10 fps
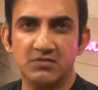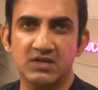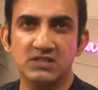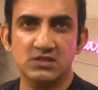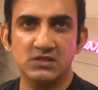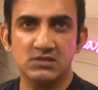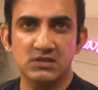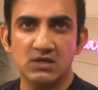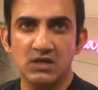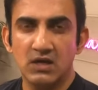and the franchise.
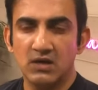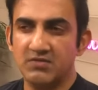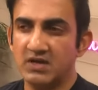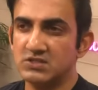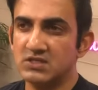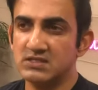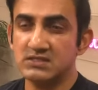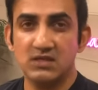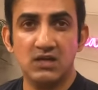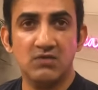
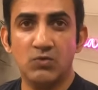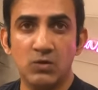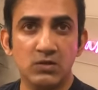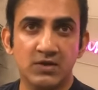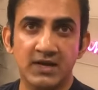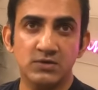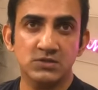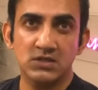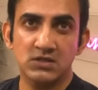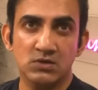Franchise still have all the right
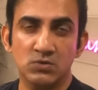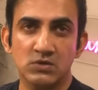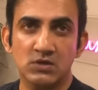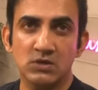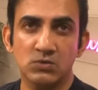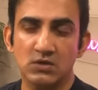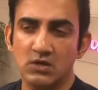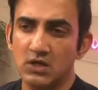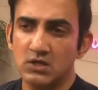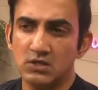to say that no, they don't
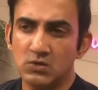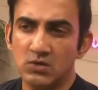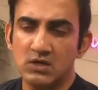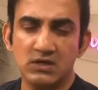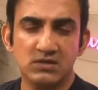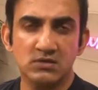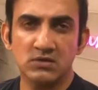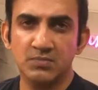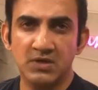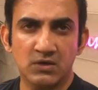want to let a
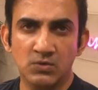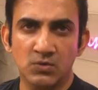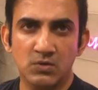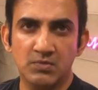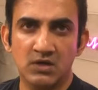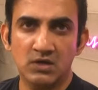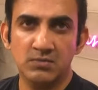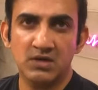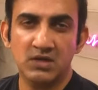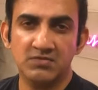certain player go. But
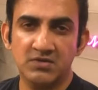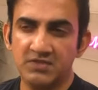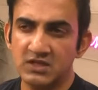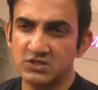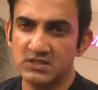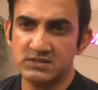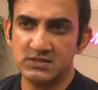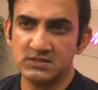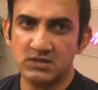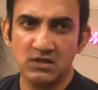ultimately, if the franchise
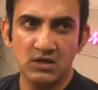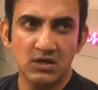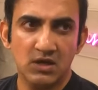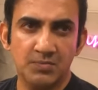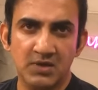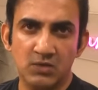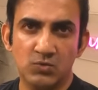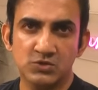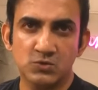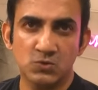says that a player
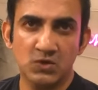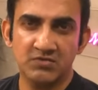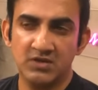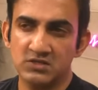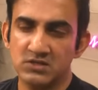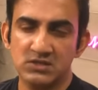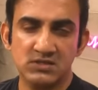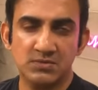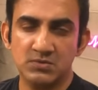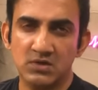wants to go, and franchise
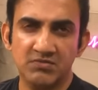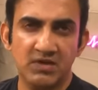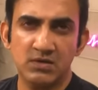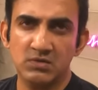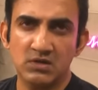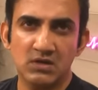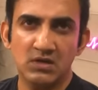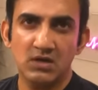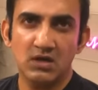is absolutely fine with it,